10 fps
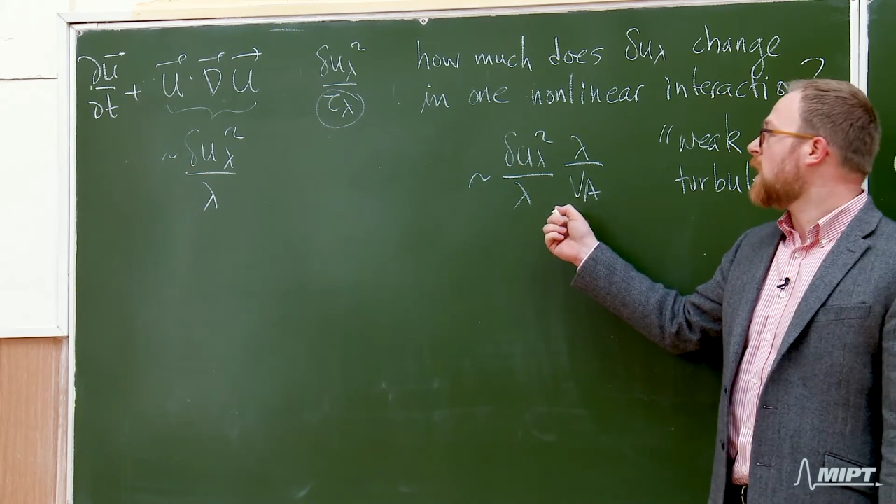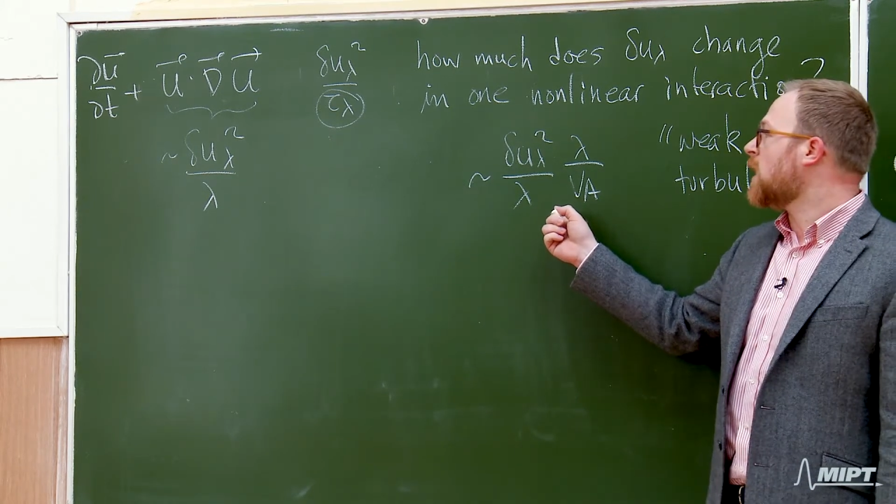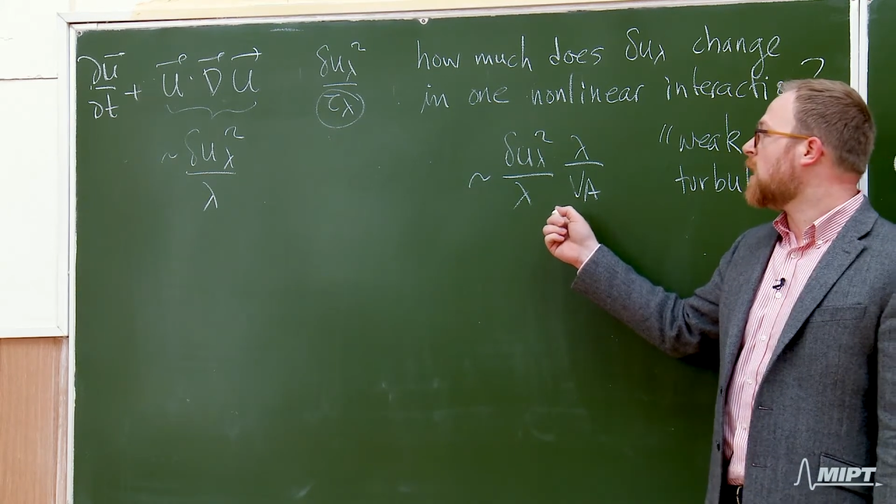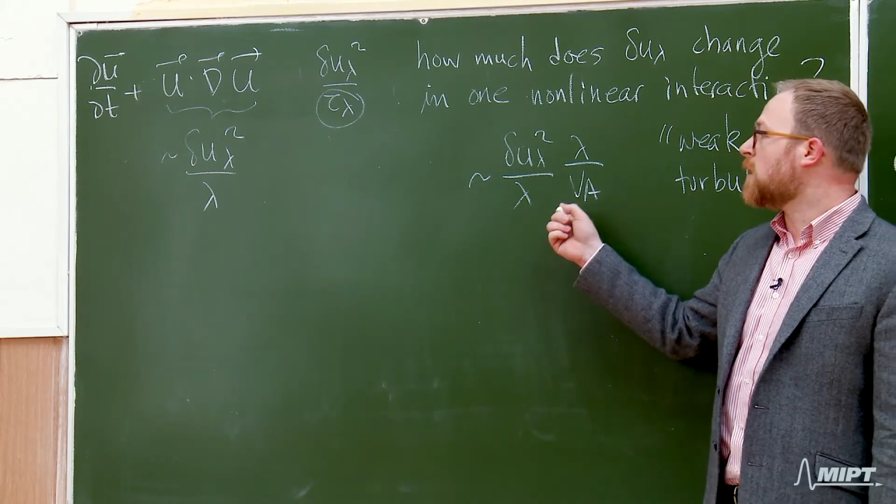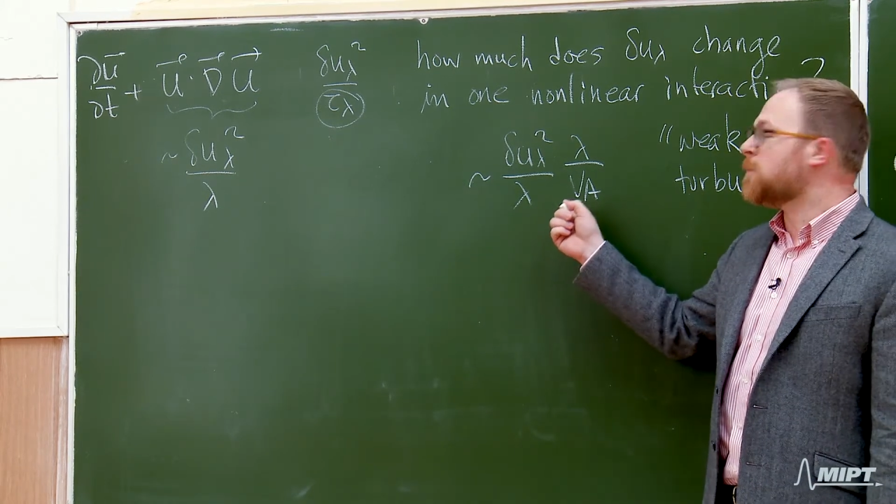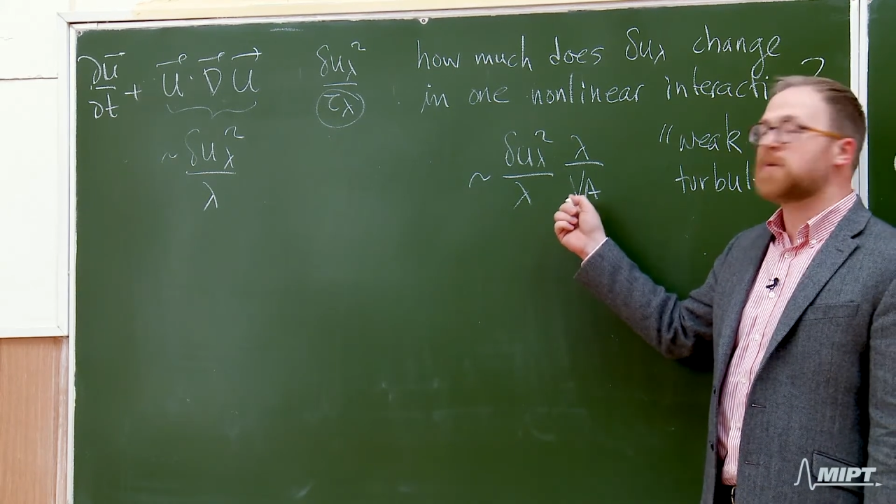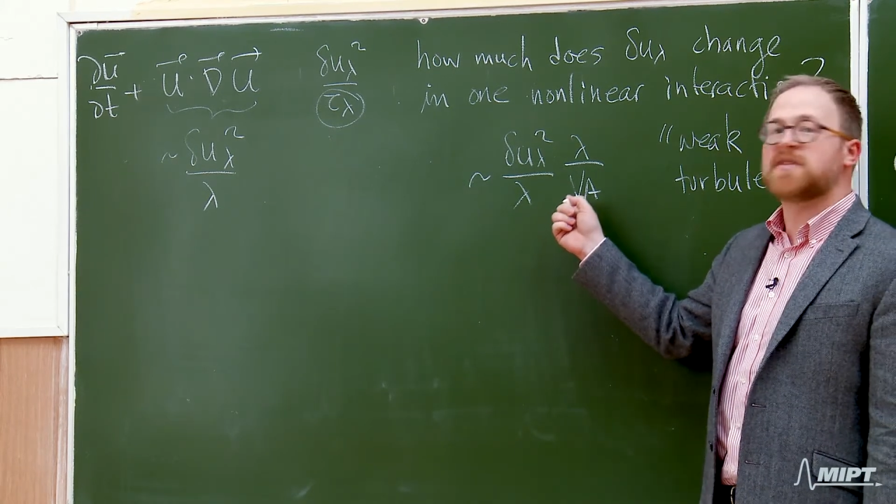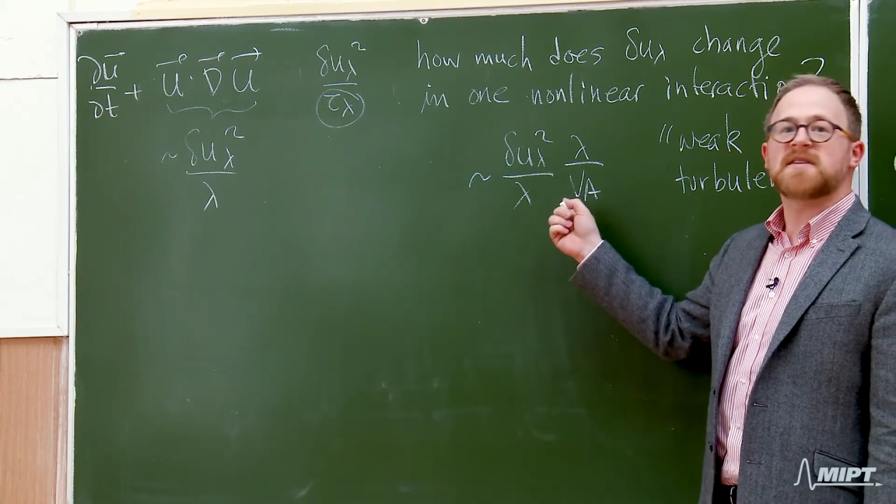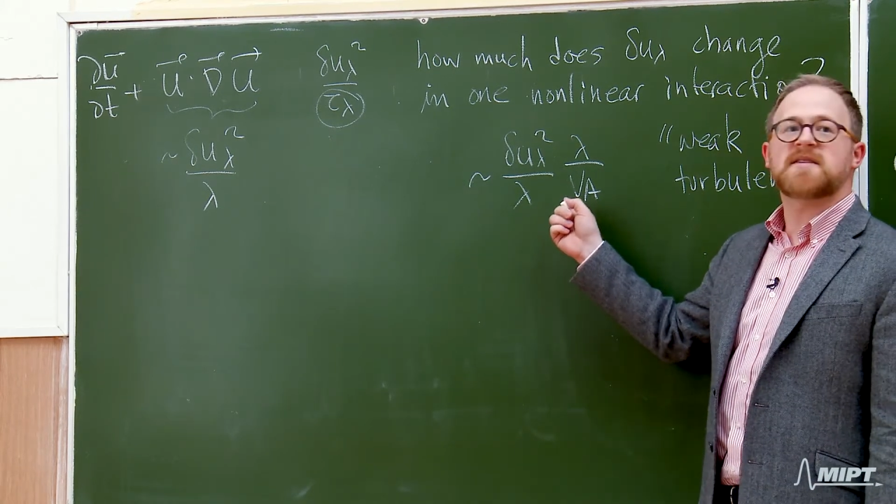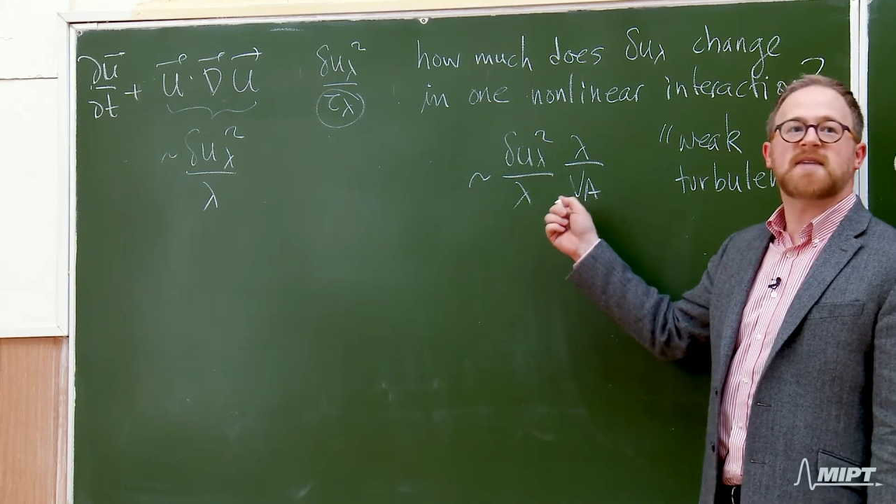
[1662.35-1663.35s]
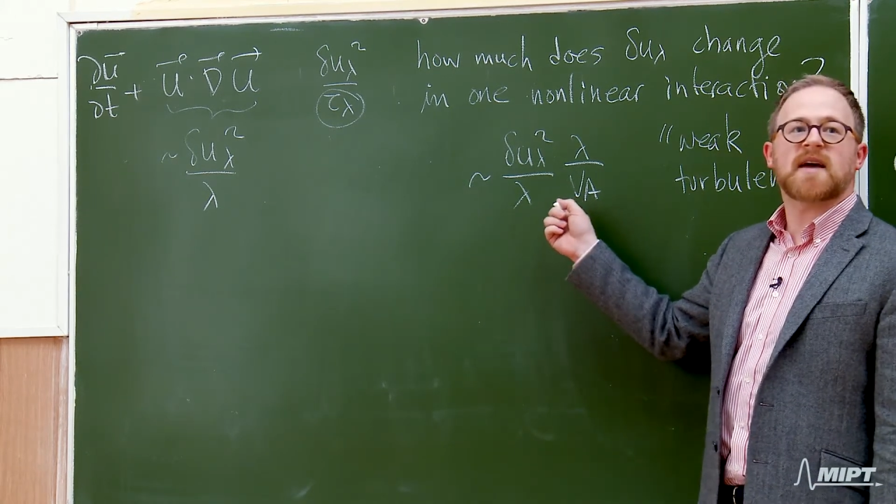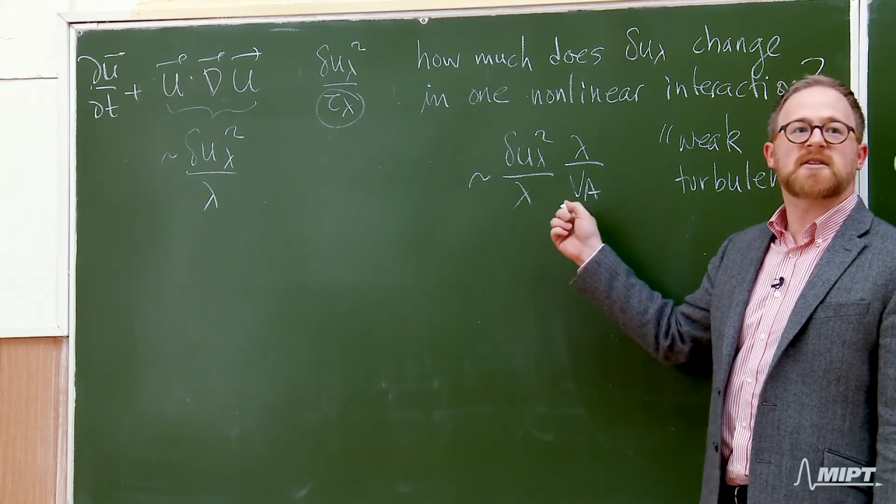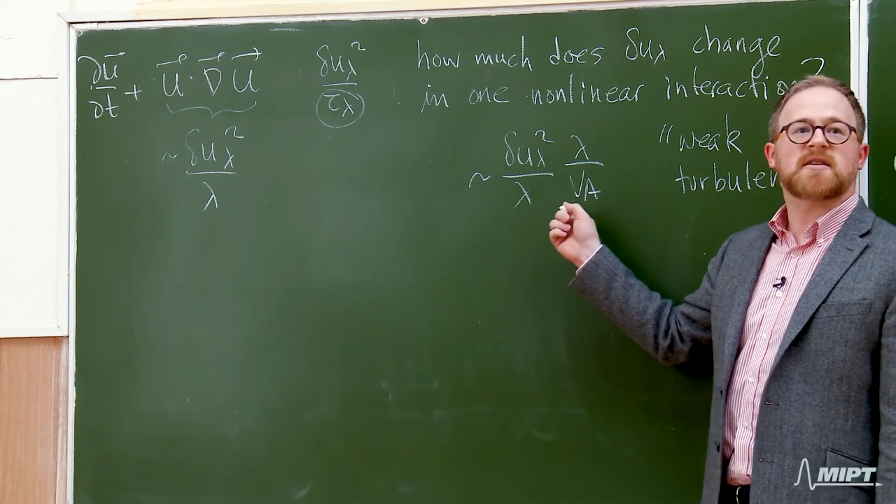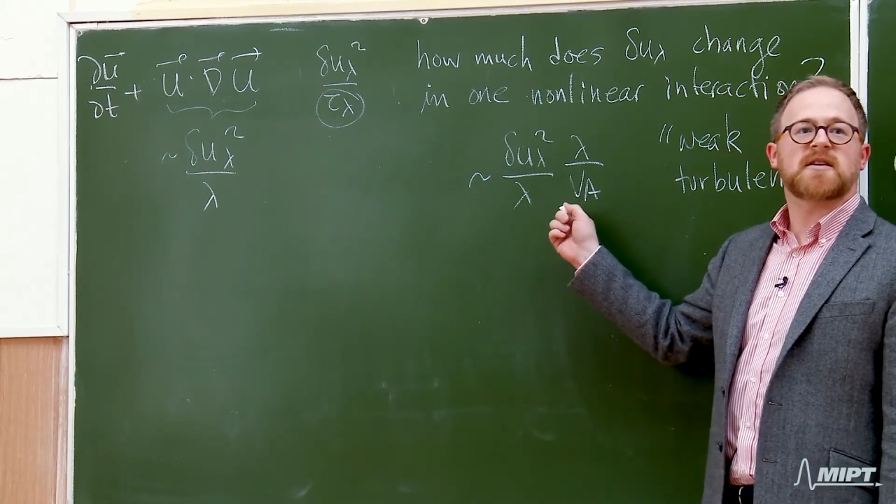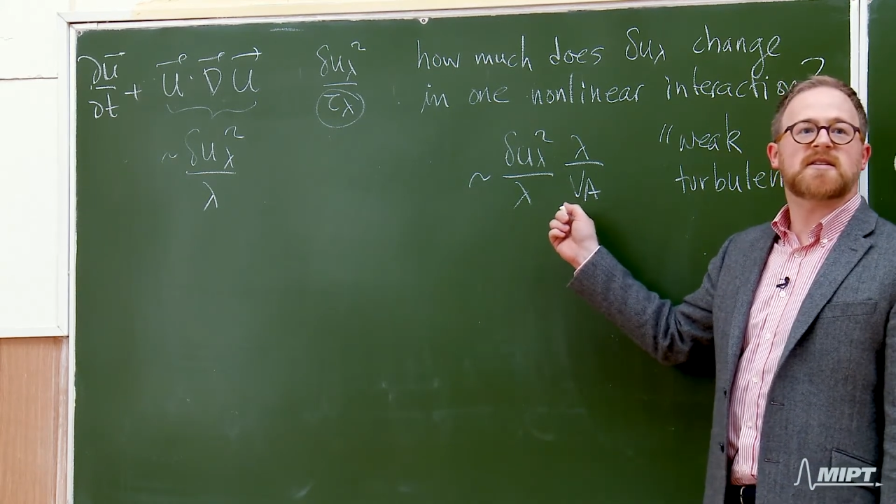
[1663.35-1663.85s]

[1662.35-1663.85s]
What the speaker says: But this is actually